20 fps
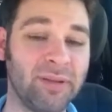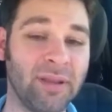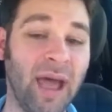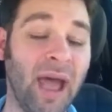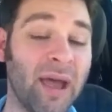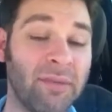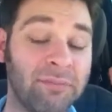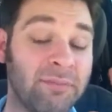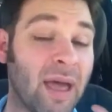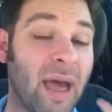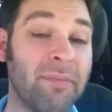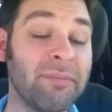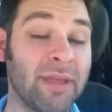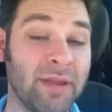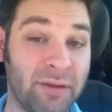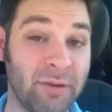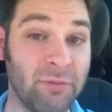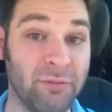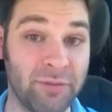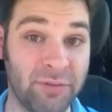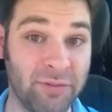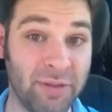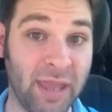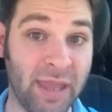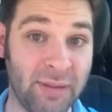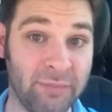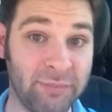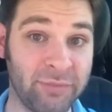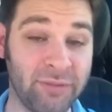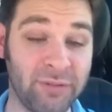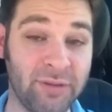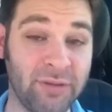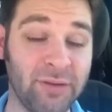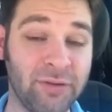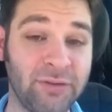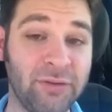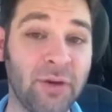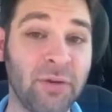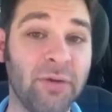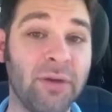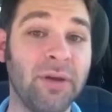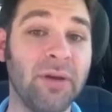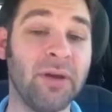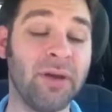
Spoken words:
I'm not good with names. So